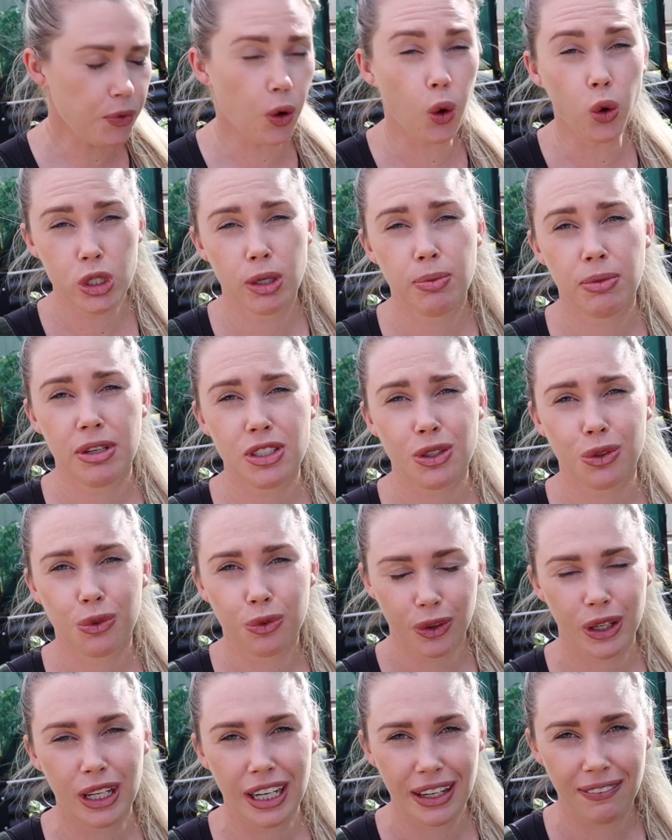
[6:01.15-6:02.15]
Autumn is a
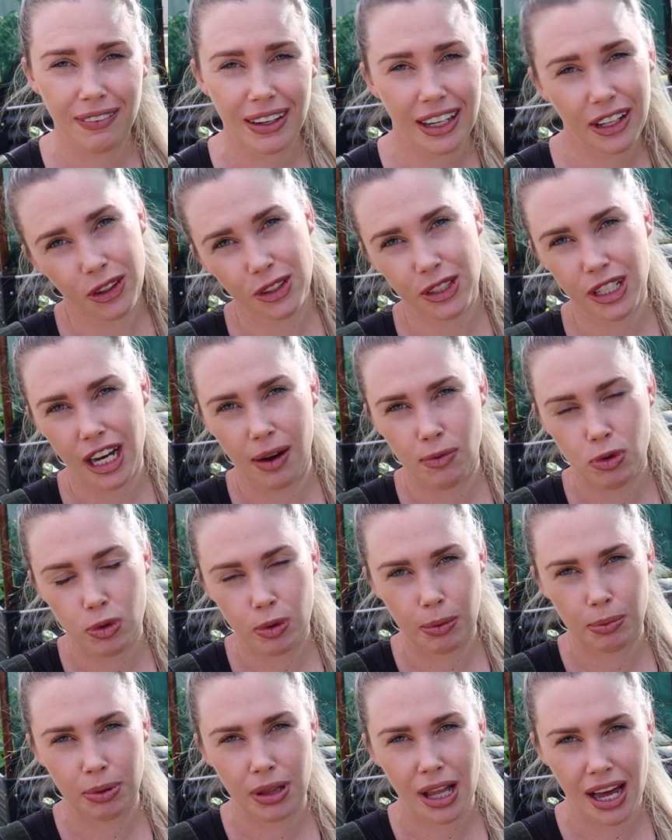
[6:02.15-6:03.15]
really, really good time to
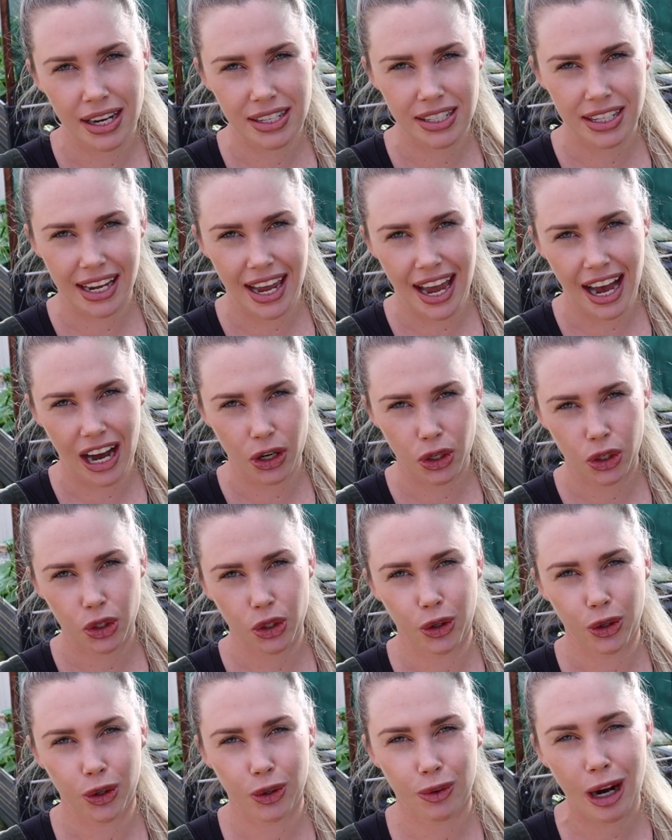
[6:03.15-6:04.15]
be planting out
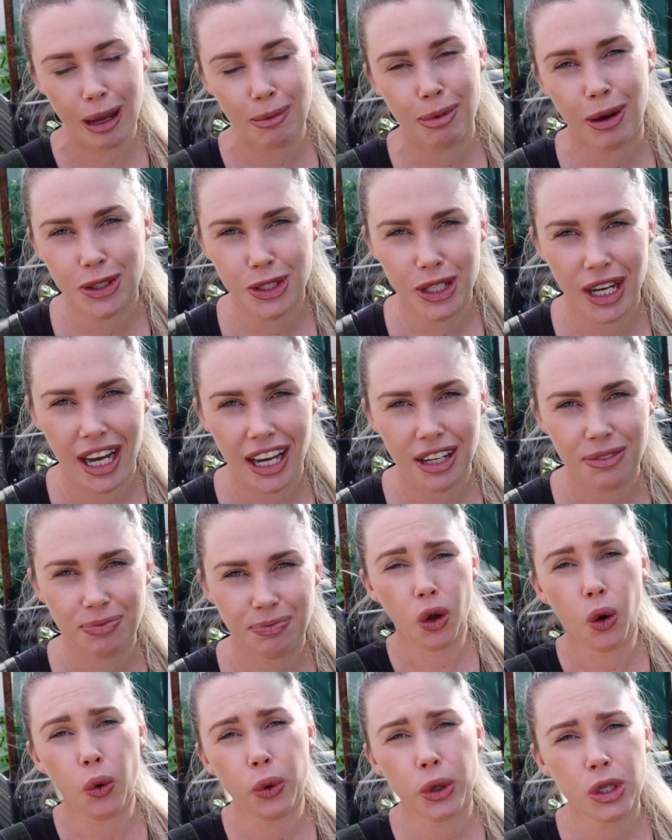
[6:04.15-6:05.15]
your rainbow chard
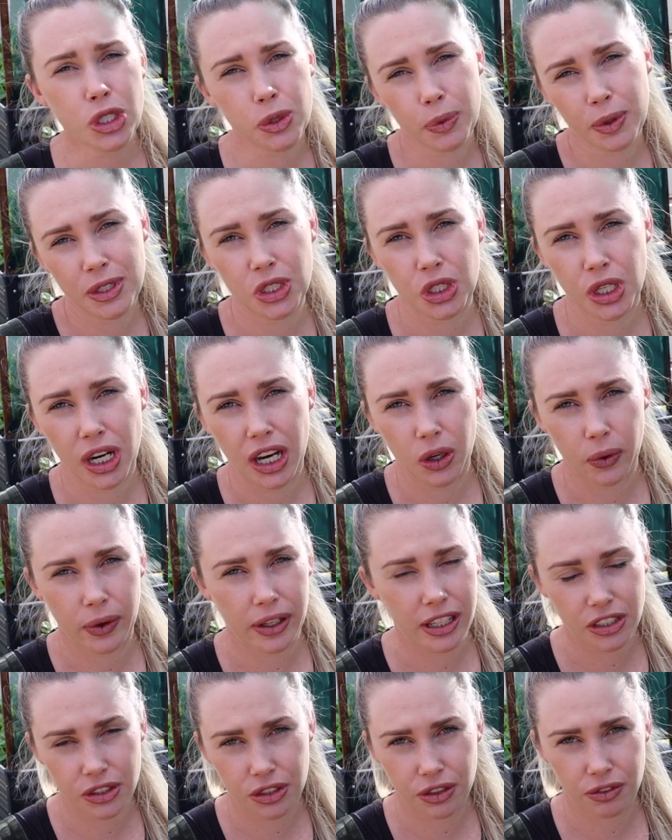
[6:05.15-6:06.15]
or your Swiss chard or
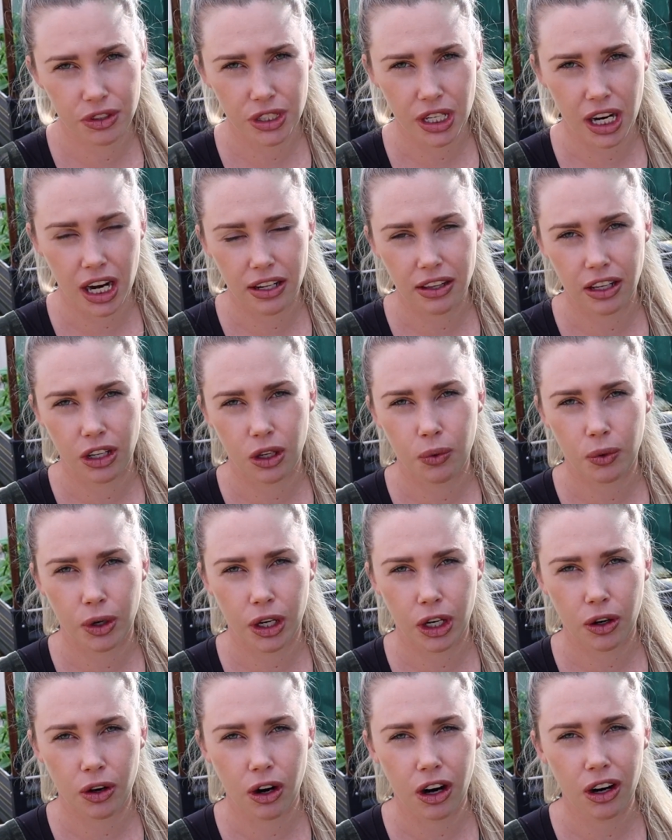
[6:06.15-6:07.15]
any sort of chard that you want
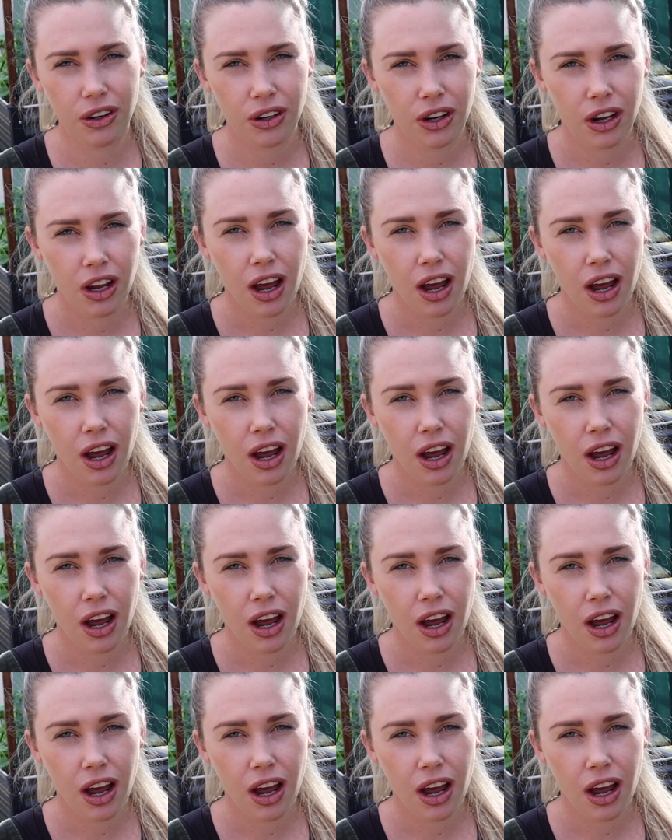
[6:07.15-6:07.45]
to grow.